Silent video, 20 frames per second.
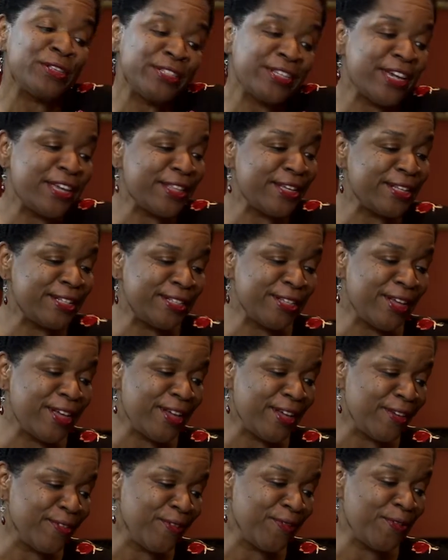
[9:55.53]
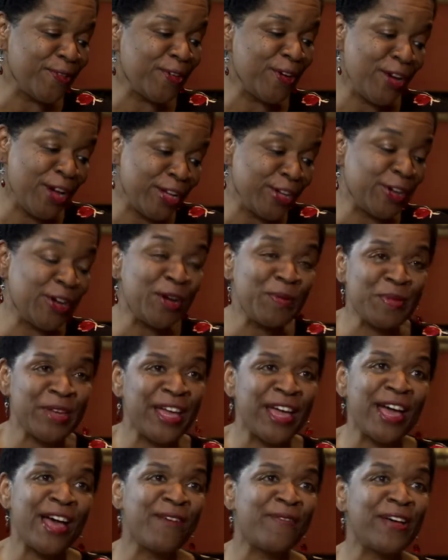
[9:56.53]
say this on your
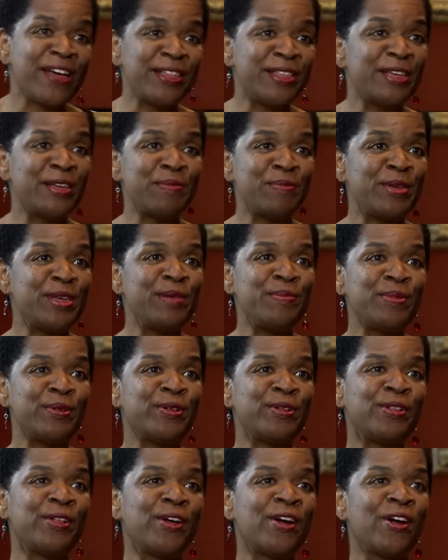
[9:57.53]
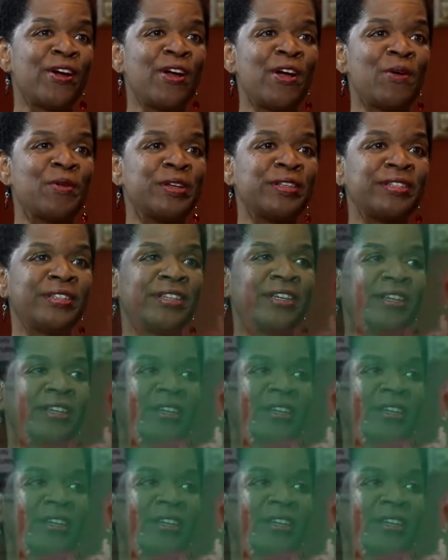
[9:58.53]
behalf. I think people are always